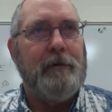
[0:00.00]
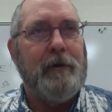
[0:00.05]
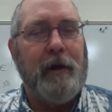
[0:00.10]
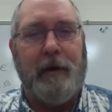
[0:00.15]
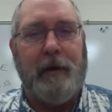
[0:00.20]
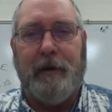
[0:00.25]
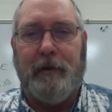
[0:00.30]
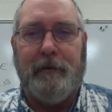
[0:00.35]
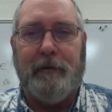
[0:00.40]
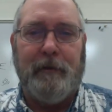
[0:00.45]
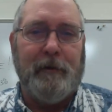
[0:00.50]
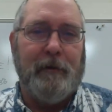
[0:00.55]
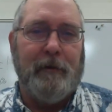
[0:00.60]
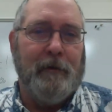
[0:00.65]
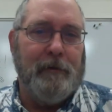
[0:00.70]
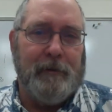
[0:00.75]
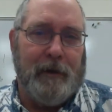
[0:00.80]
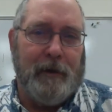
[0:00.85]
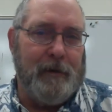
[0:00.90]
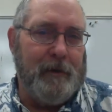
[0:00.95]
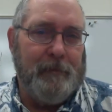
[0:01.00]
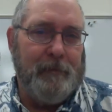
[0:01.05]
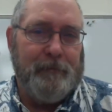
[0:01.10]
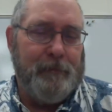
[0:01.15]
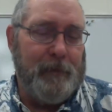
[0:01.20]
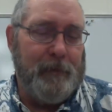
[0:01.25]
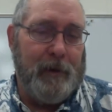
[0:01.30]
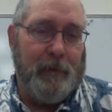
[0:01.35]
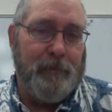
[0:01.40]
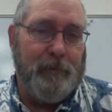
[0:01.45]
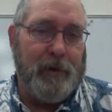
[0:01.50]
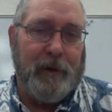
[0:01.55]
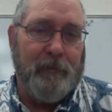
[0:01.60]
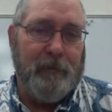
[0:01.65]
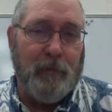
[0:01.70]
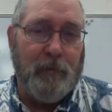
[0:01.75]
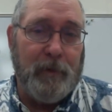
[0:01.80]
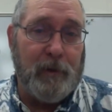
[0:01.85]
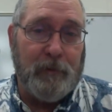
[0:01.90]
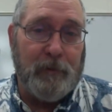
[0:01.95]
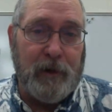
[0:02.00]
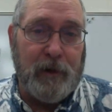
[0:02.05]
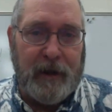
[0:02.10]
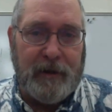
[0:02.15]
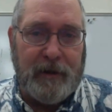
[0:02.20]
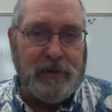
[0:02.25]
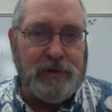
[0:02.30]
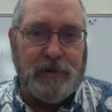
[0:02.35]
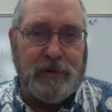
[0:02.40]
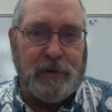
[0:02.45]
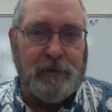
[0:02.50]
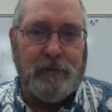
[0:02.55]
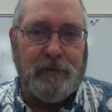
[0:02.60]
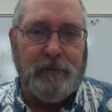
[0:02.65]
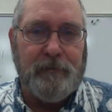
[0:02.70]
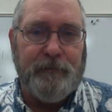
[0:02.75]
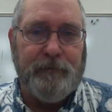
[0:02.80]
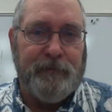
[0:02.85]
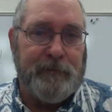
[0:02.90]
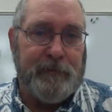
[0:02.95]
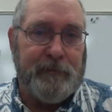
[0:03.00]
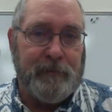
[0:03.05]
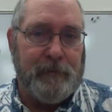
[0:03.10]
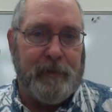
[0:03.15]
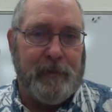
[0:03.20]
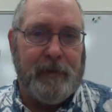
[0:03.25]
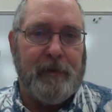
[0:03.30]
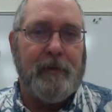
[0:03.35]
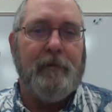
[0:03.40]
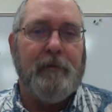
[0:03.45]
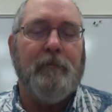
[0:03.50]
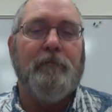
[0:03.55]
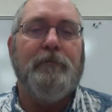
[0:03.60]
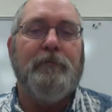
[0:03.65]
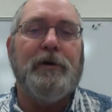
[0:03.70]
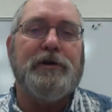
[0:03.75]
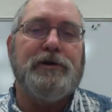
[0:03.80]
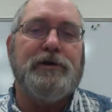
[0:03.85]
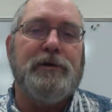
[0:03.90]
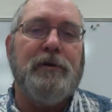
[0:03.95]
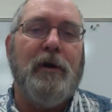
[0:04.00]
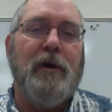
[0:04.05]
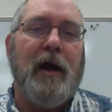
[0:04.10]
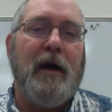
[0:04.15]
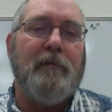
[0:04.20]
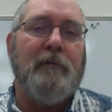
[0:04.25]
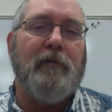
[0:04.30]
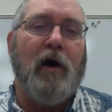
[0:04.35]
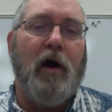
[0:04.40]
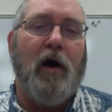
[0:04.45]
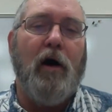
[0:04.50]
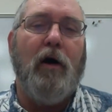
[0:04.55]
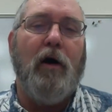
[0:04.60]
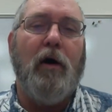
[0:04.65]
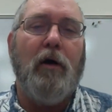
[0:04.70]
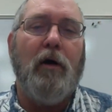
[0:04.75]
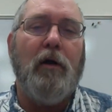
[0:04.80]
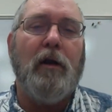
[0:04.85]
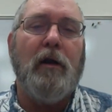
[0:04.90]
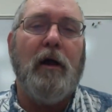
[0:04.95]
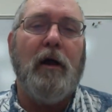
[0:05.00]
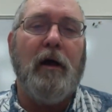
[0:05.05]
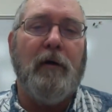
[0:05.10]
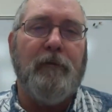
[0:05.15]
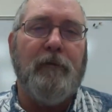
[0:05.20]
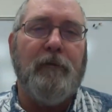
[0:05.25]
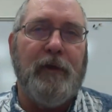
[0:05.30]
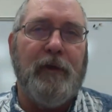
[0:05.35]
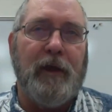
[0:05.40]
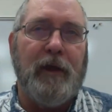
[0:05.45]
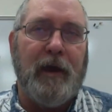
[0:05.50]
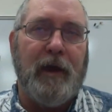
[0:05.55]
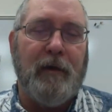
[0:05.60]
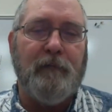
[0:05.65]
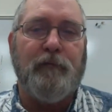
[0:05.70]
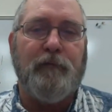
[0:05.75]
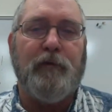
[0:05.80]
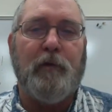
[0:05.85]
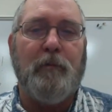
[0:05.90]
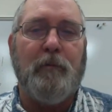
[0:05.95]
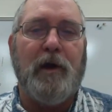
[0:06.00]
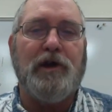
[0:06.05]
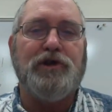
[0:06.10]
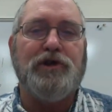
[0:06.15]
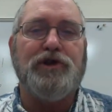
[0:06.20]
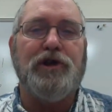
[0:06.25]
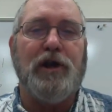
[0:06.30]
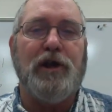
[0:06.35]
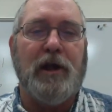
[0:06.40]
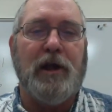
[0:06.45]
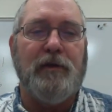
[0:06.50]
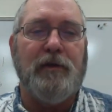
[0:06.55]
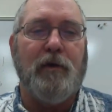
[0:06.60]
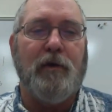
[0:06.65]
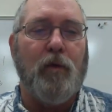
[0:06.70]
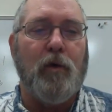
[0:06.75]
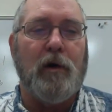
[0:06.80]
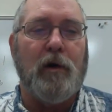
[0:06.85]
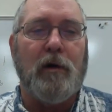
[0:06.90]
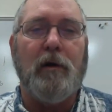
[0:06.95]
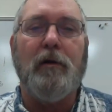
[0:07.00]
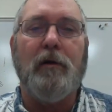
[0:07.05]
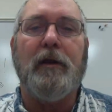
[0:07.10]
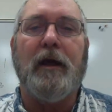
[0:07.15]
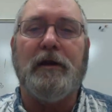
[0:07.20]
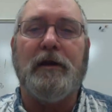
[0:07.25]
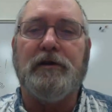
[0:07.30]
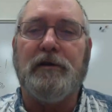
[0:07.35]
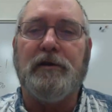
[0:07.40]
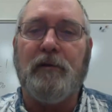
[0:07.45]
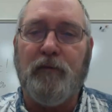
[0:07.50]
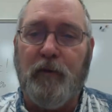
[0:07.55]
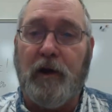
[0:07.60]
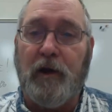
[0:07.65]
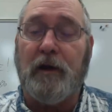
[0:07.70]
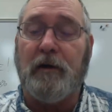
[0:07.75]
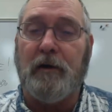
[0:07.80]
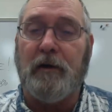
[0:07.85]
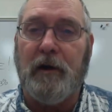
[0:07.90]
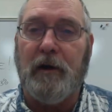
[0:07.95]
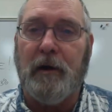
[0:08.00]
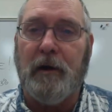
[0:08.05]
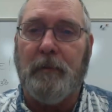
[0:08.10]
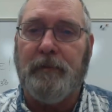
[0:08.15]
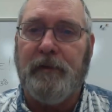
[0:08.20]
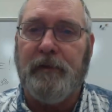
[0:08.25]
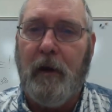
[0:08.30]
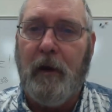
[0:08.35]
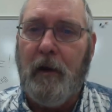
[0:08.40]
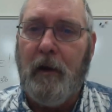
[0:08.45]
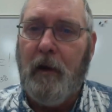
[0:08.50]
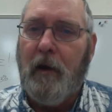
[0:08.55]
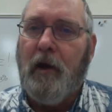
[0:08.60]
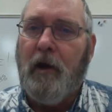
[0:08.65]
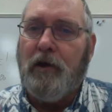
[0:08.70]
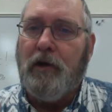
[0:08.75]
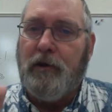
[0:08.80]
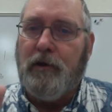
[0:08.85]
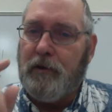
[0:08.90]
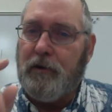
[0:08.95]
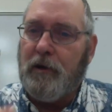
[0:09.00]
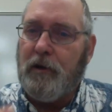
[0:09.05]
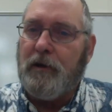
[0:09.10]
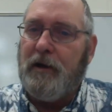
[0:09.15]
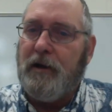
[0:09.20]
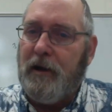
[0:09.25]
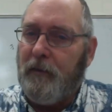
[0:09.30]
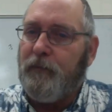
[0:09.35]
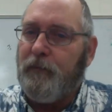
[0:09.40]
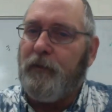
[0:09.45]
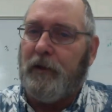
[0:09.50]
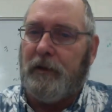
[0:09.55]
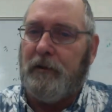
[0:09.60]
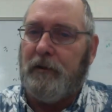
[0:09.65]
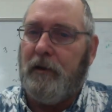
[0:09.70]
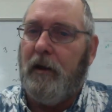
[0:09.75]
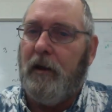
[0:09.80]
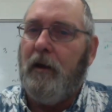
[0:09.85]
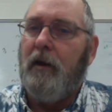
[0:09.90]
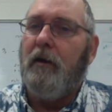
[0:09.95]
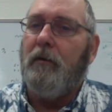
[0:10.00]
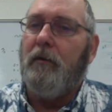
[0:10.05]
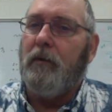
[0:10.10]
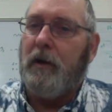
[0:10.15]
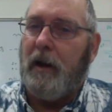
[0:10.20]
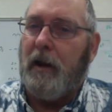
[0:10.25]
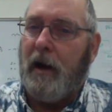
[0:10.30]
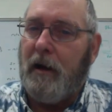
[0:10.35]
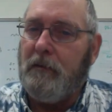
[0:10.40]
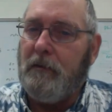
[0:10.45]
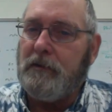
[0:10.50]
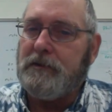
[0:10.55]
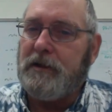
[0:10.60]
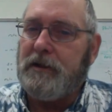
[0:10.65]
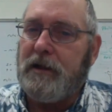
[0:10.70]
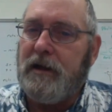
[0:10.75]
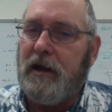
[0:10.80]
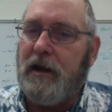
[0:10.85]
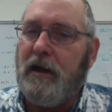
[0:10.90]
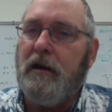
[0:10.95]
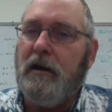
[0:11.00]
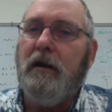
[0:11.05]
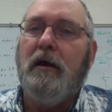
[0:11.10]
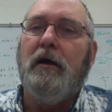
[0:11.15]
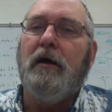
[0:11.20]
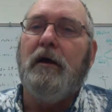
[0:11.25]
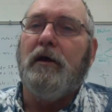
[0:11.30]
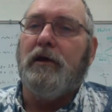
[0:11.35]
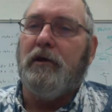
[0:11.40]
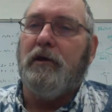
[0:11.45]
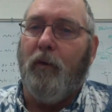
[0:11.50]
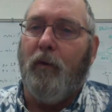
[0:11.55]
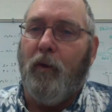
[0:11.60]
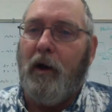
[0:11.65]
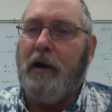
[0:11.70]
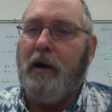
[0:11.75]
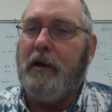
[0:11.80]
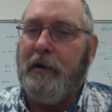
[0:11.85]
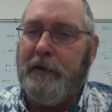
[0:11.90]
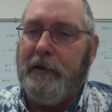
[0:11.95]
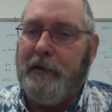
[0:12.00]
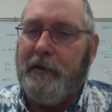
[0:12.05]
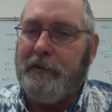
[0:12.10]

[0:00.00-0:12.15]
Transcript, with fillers: And you know, I, I probably won't be able to answer it but you have all of the information in the world at your fingertips. You're different. When I was a kid, you wanted to